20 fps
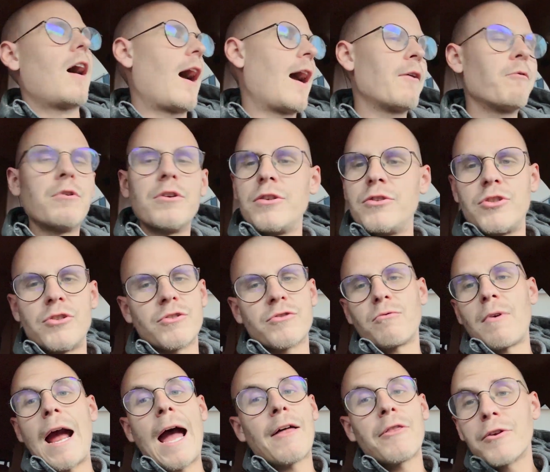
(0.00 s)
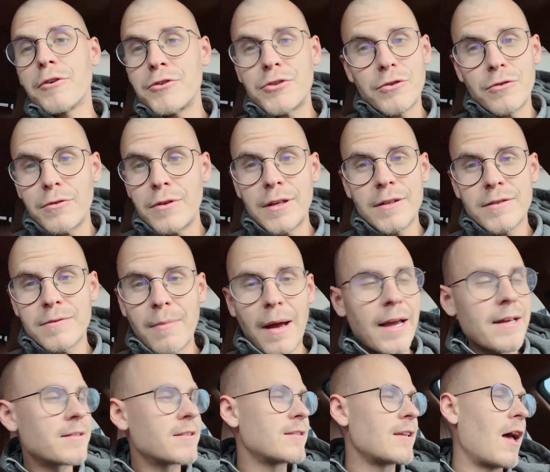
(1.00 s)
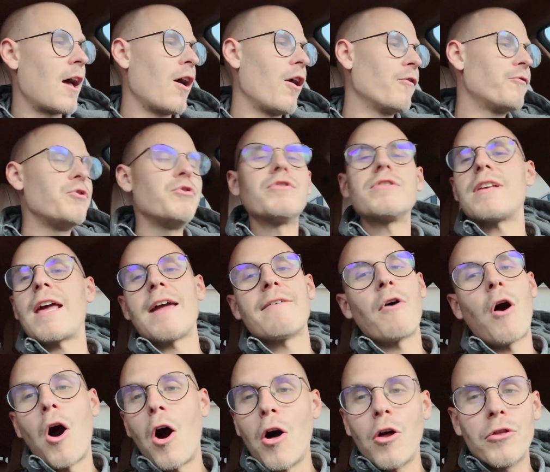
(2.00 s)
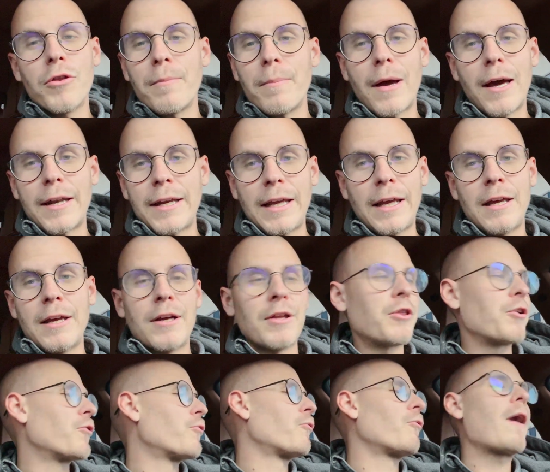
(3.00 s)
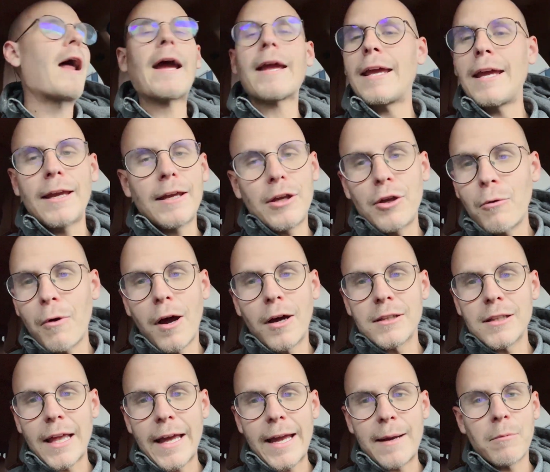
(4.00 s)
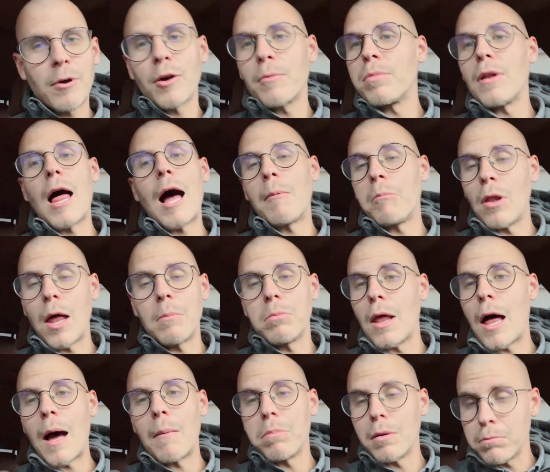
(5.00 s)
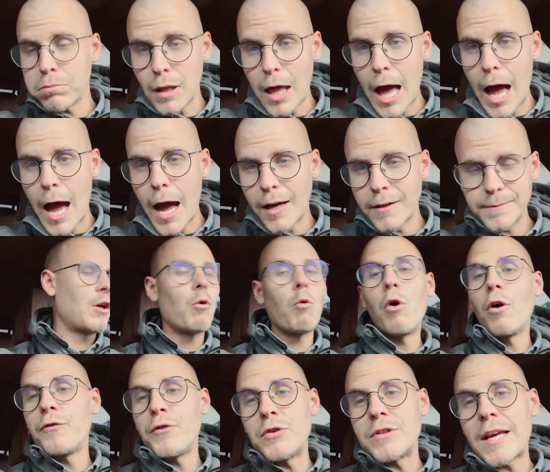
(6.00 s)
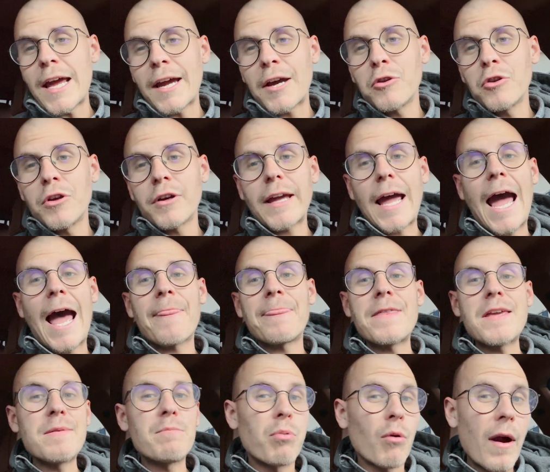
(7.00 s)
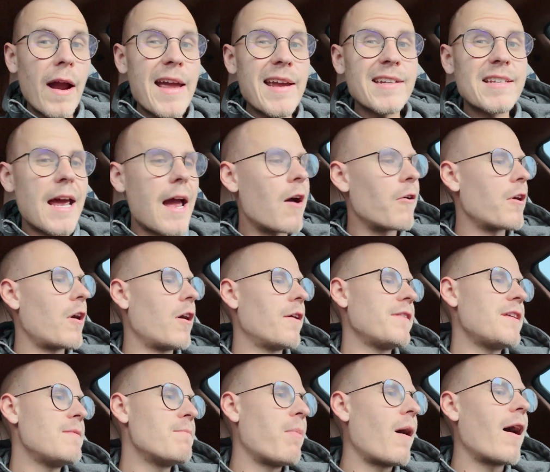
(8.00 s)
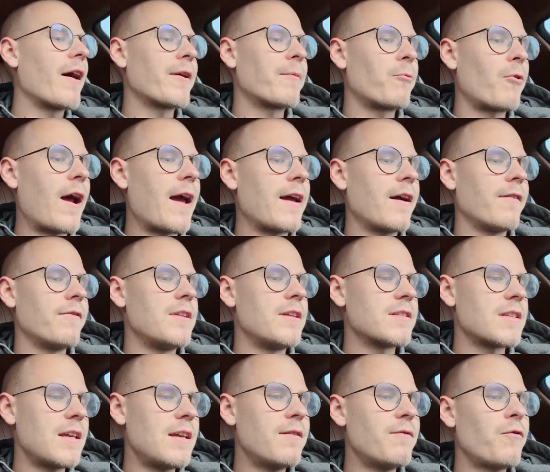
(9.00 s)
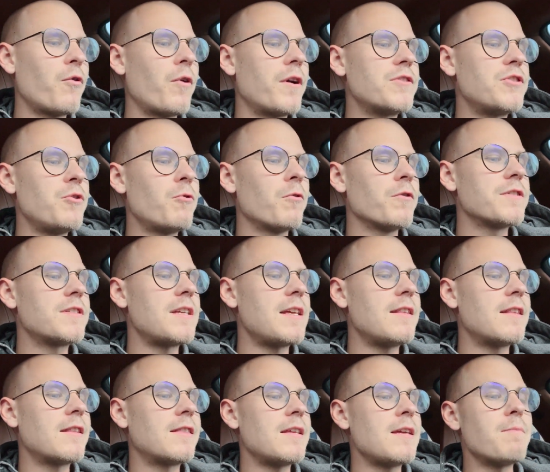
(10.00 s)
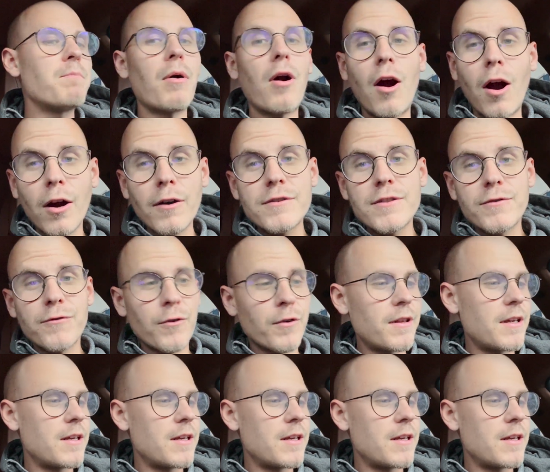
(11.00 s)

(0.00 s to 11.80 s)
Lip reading: I would have just rather do this myself. You save all the money. They're wrecking you on labor, blah, blah, blah, blah, blah. Well, if you take a look at the breakdown on the bottom right of this invoice, you will see that the parts for